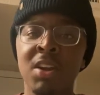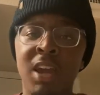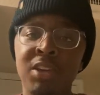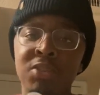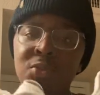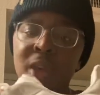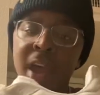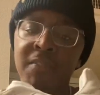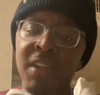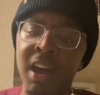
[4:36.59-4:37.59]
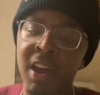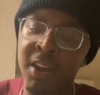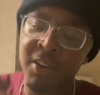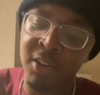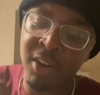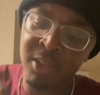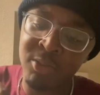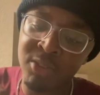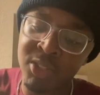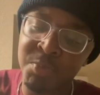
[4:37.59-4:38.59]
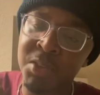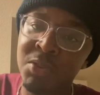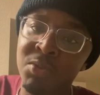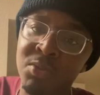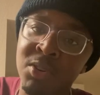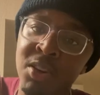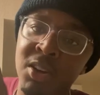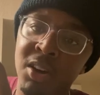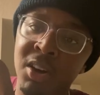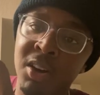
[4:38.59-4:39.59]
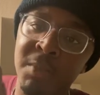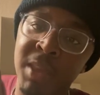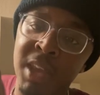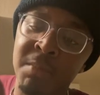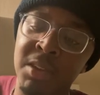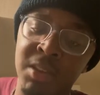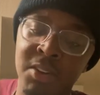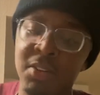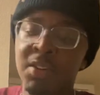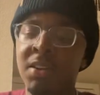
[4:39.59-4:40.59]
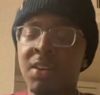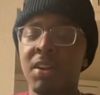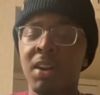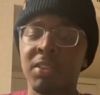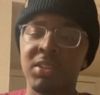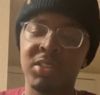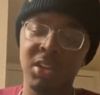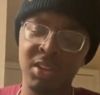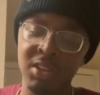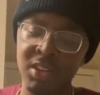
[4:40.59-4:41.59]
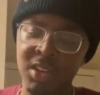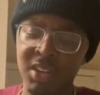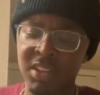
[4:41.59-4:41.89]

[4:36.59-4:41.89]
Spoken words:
And you do have the iron-on Lucas Pugue name here on the tongue.